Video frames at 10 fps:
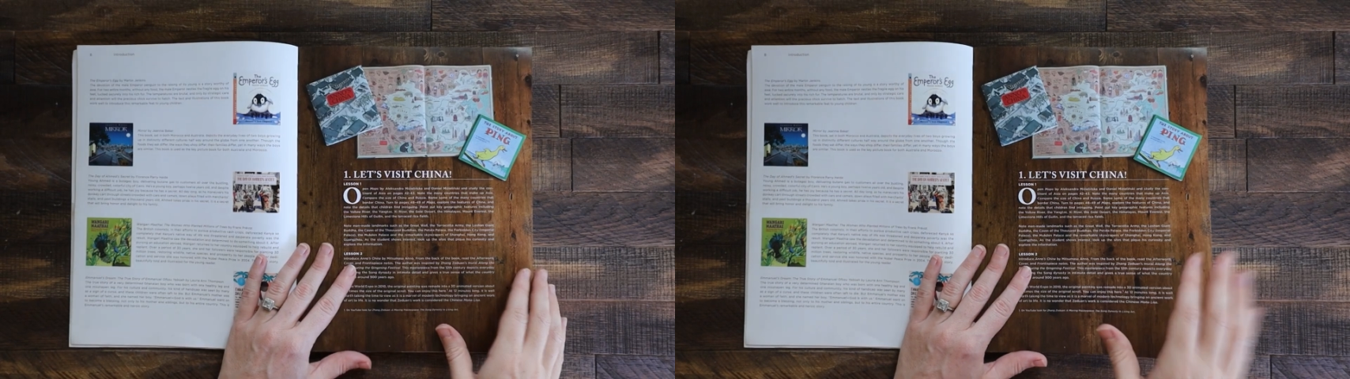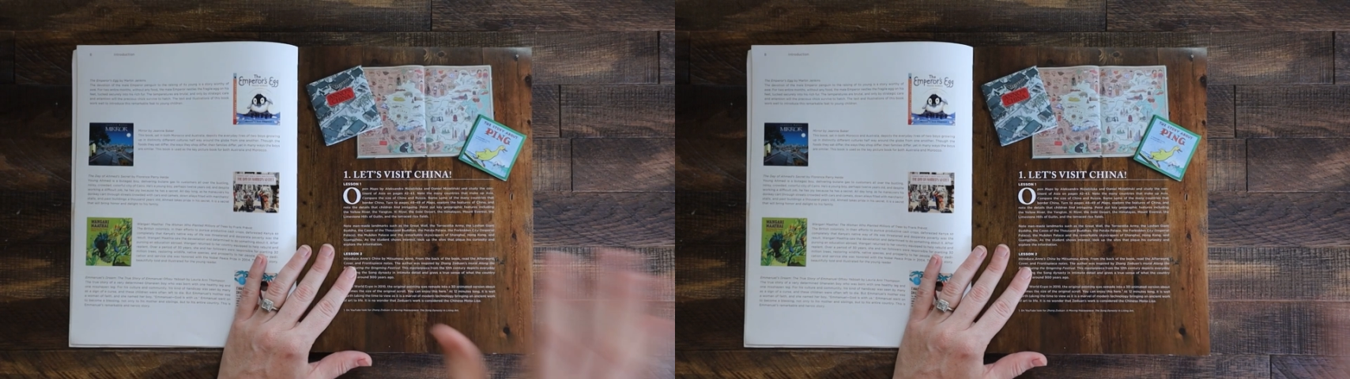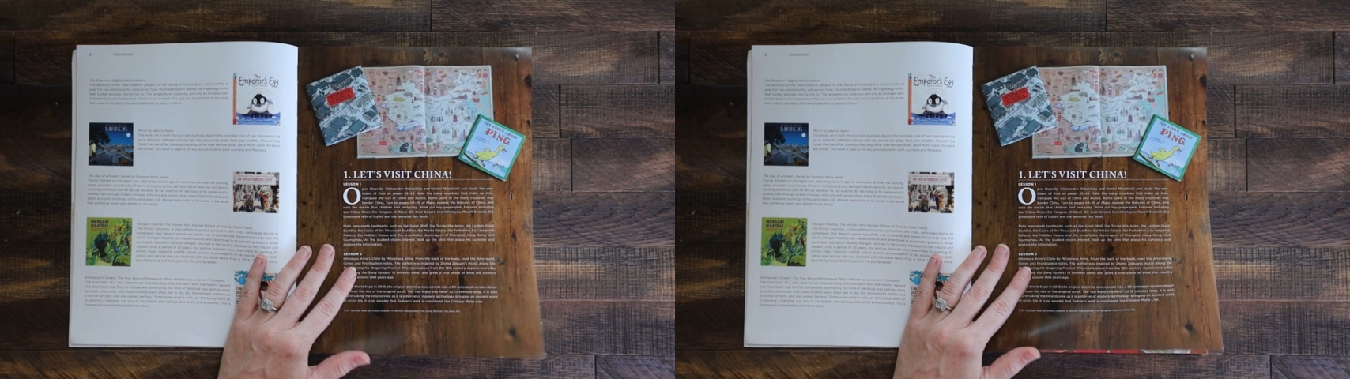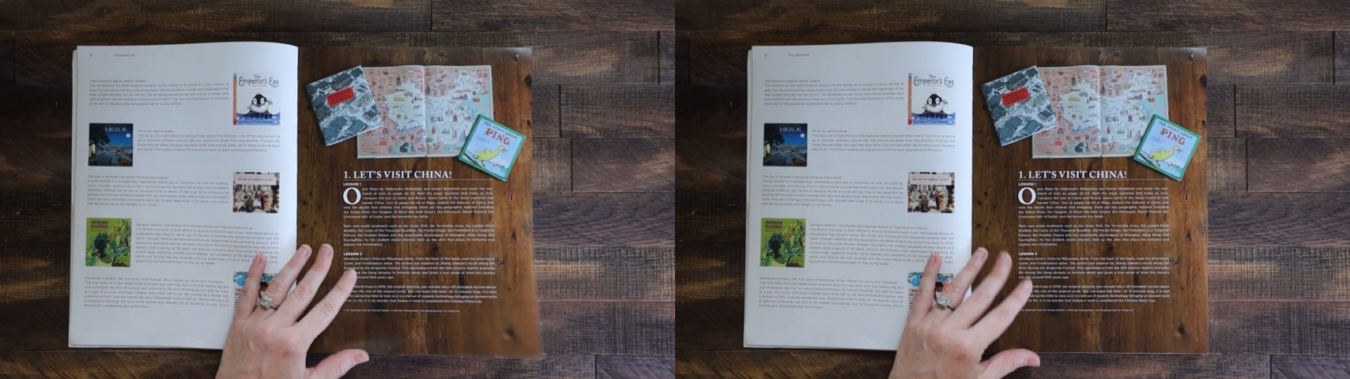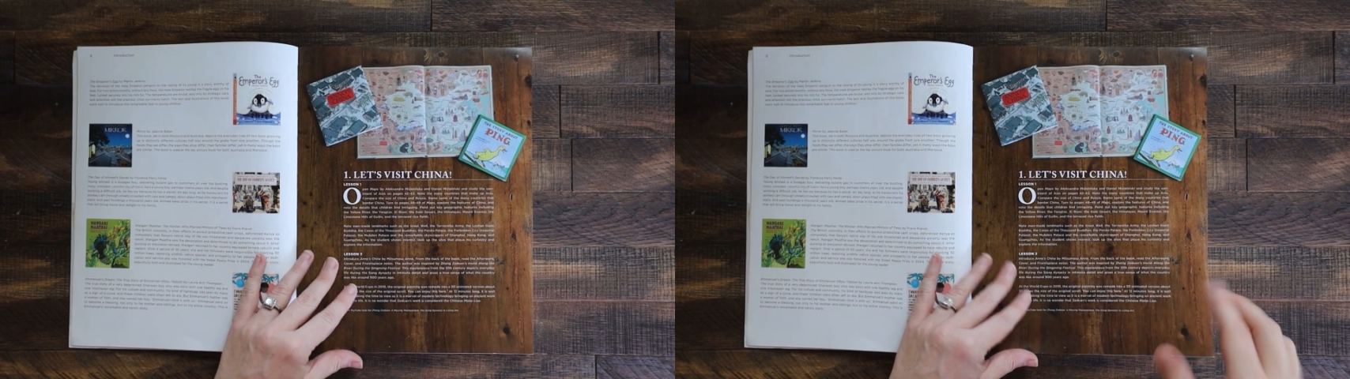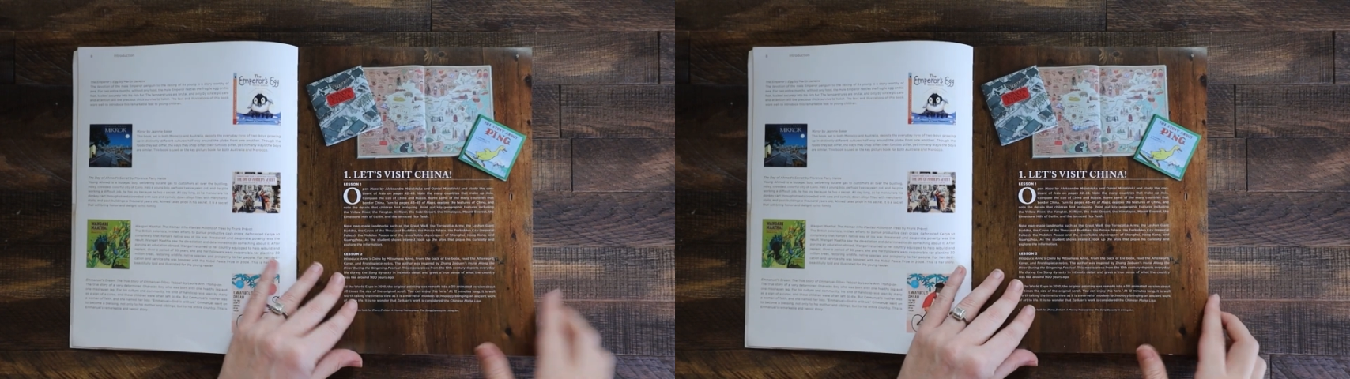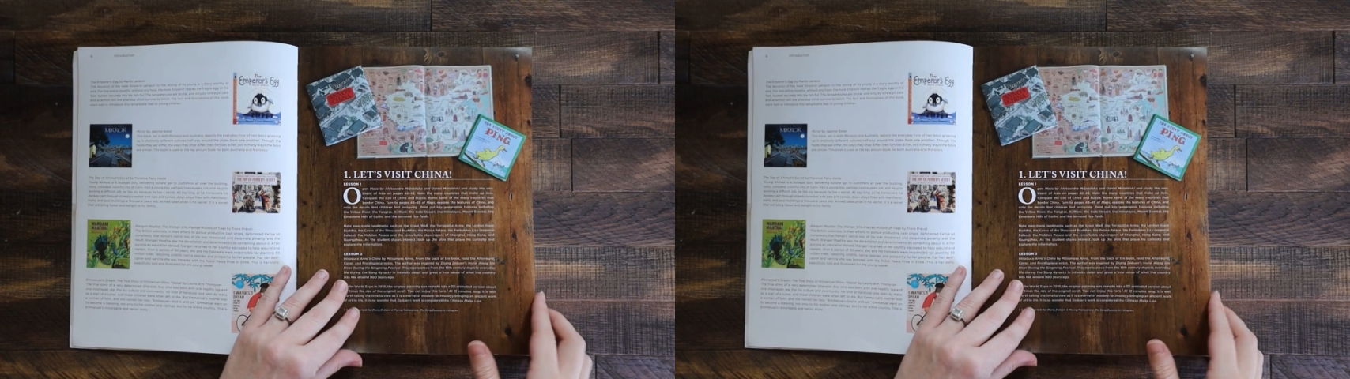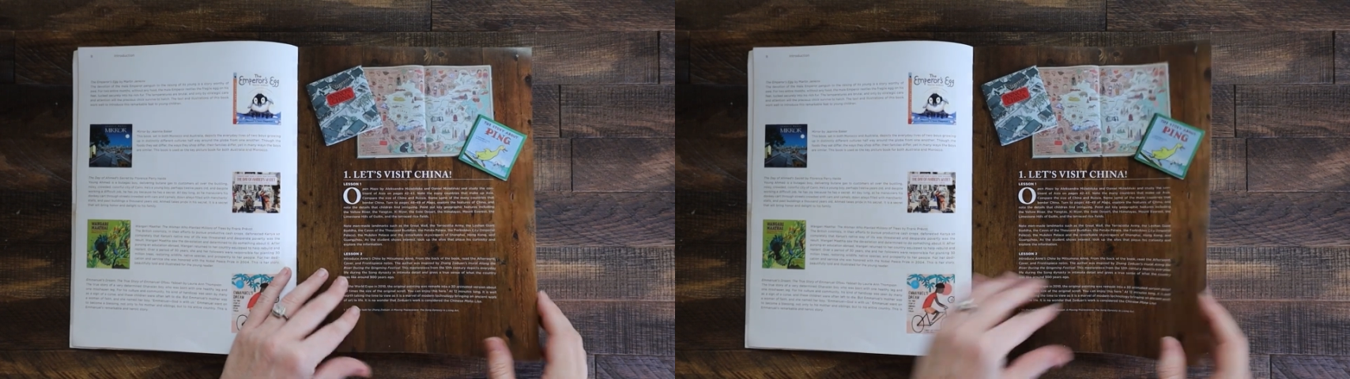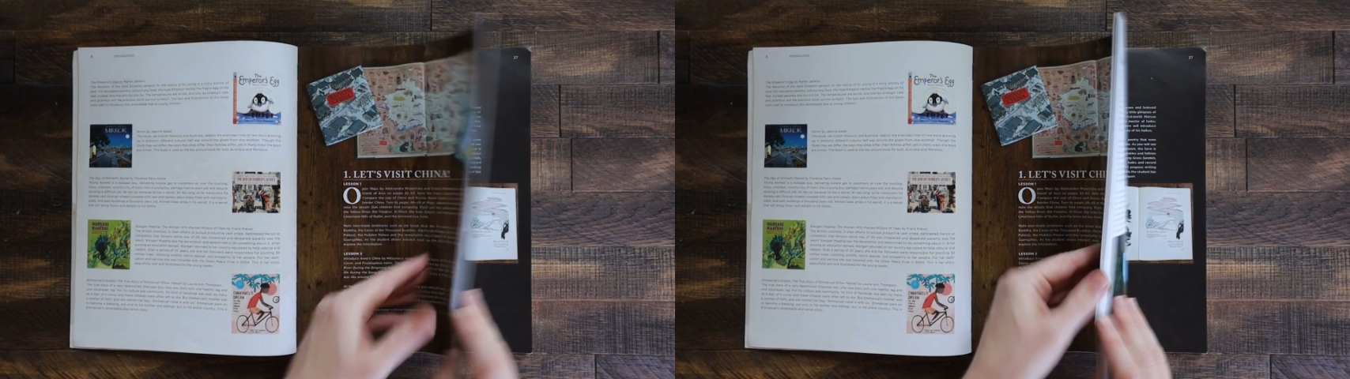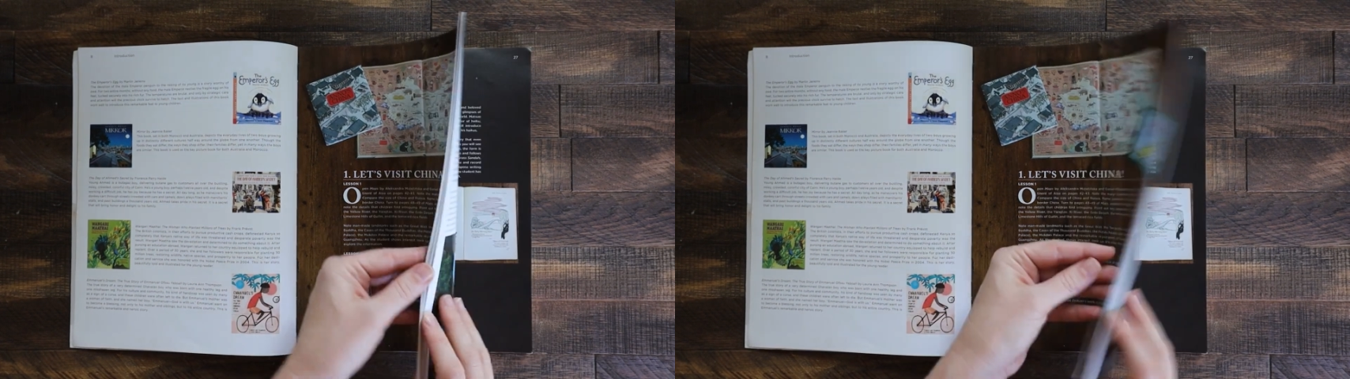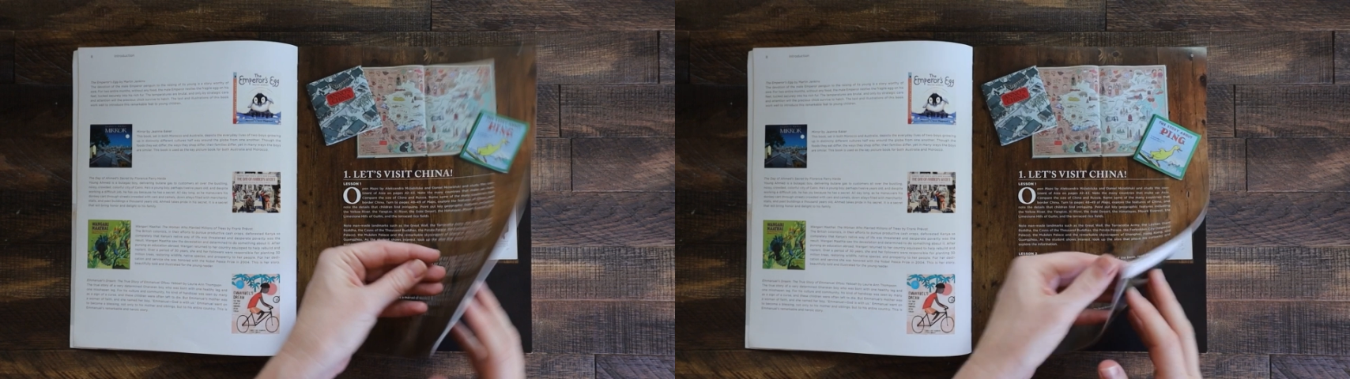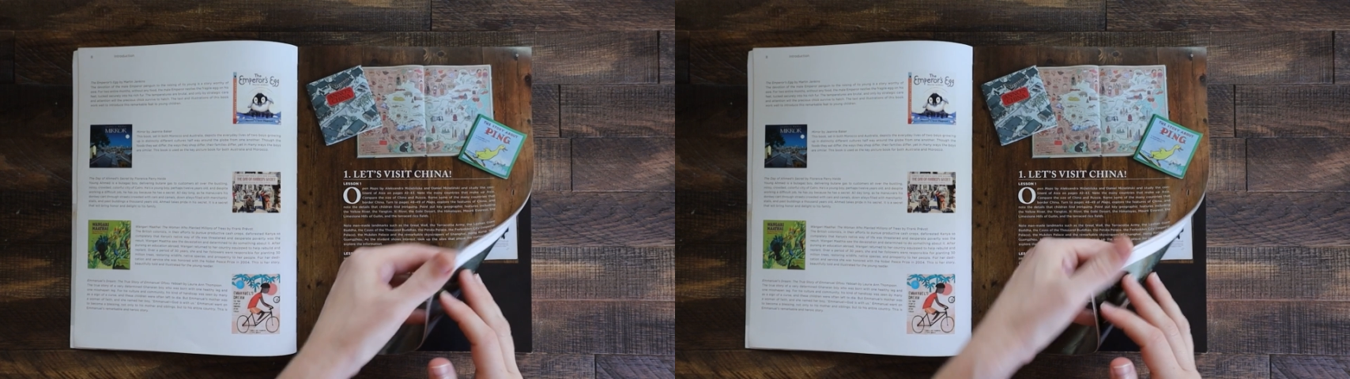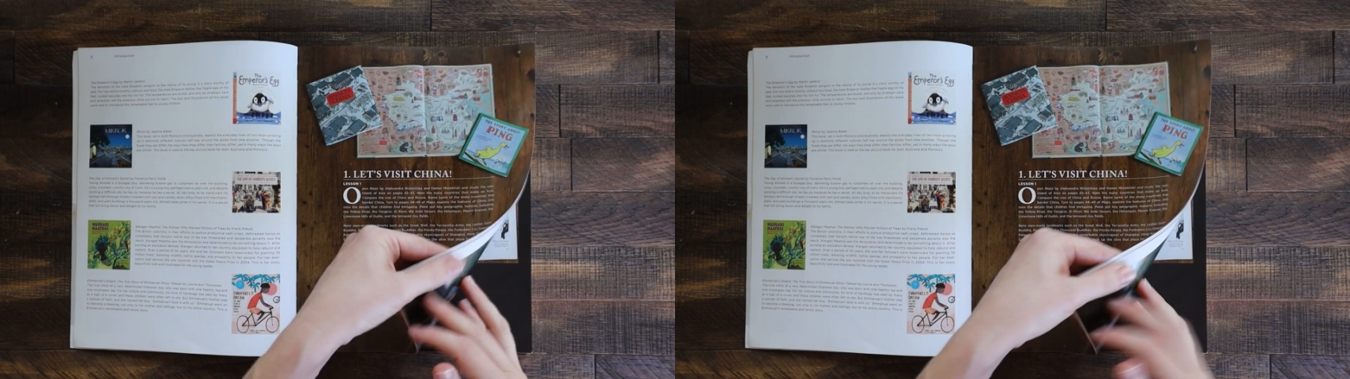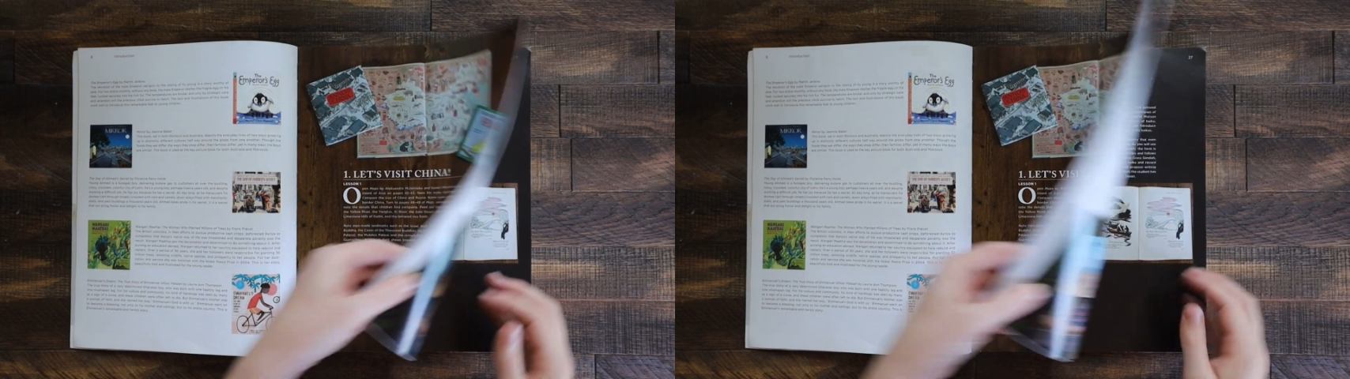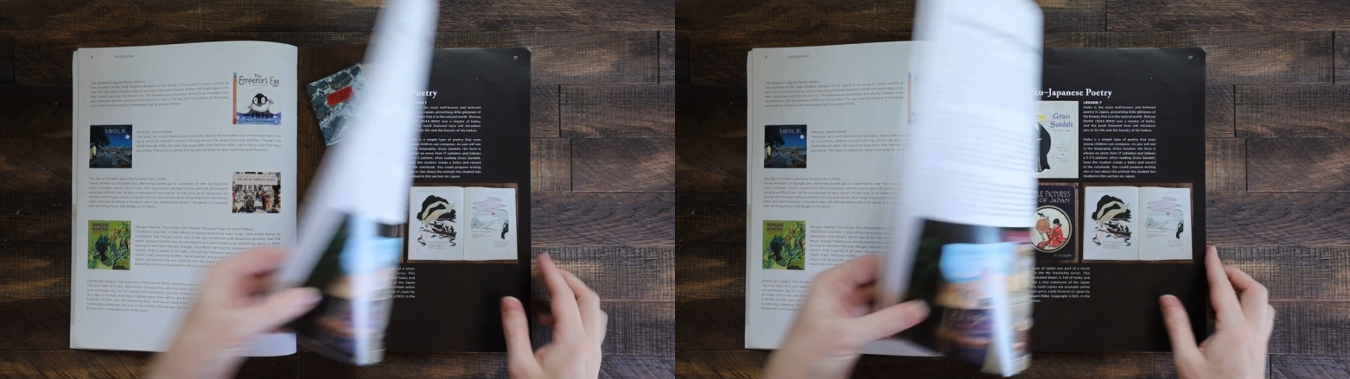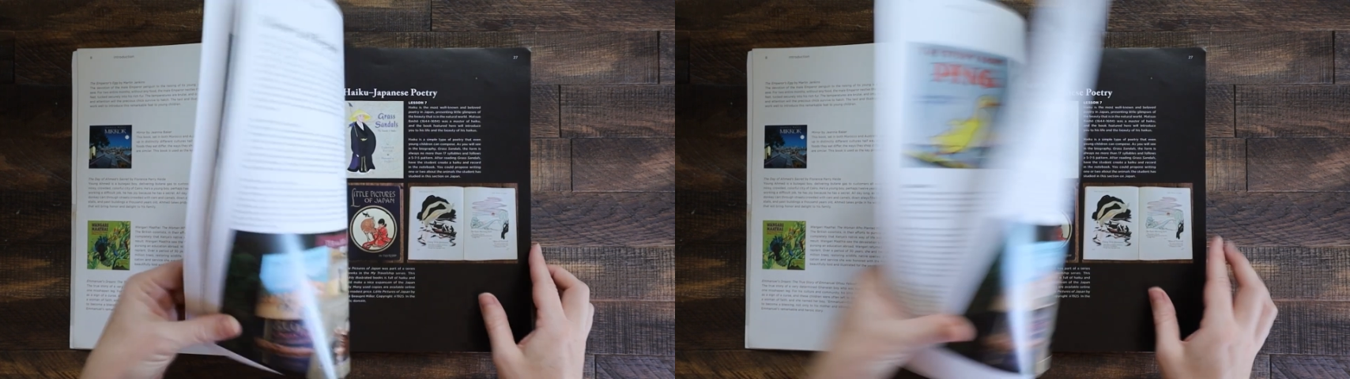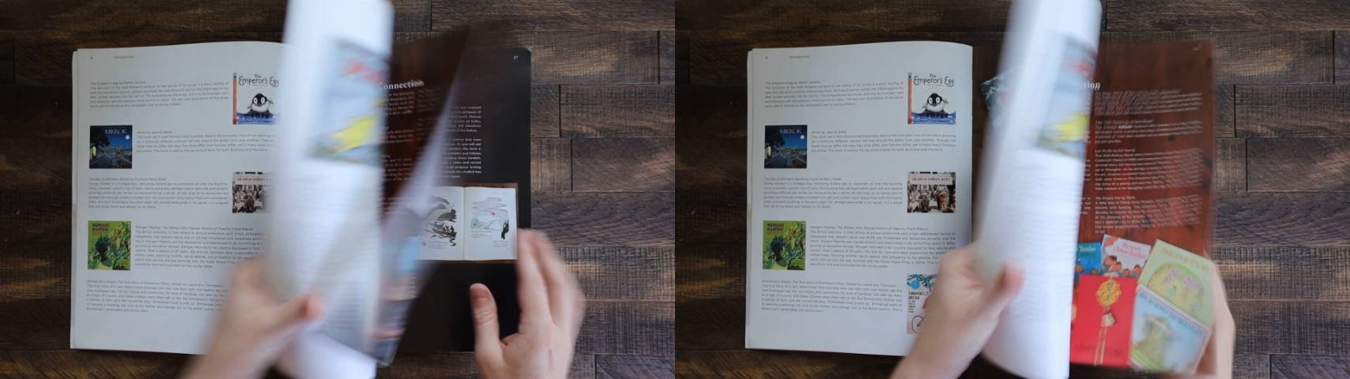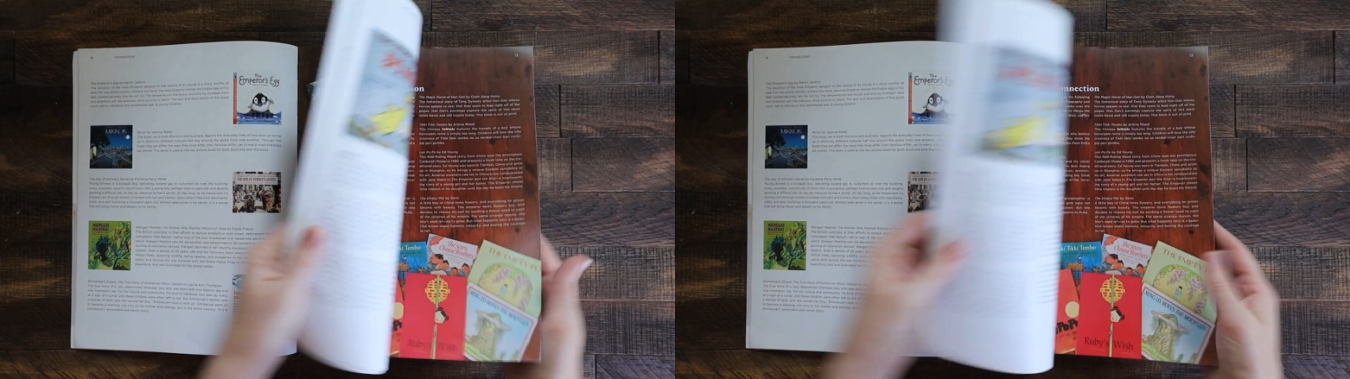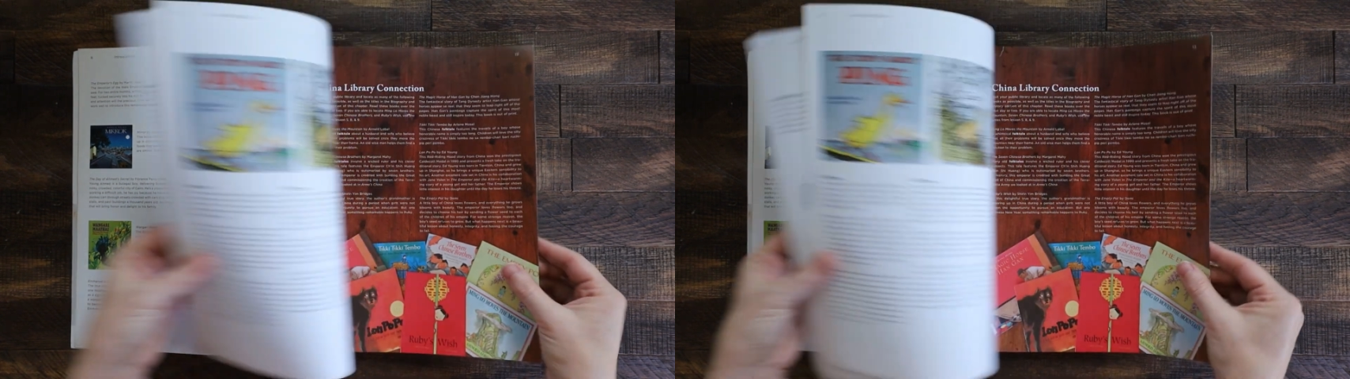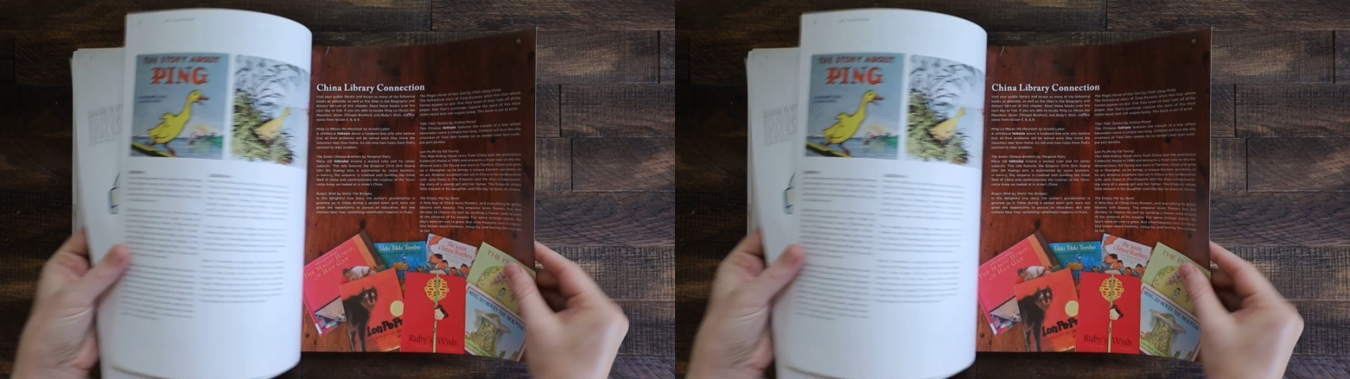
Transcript: [unreadable: no face in view]